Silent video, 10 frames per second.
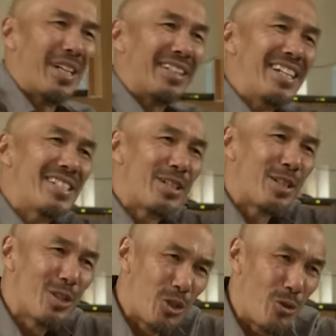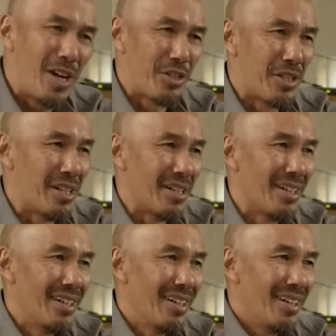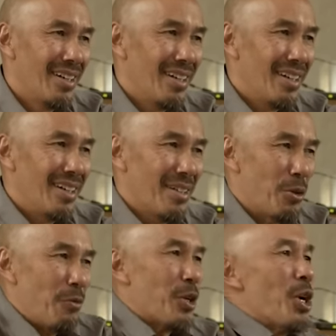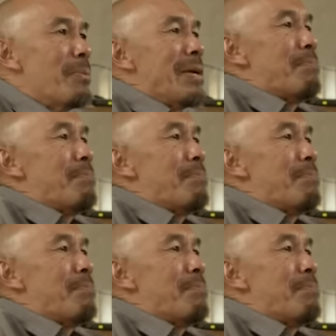that leads to destruction. So if you're going to be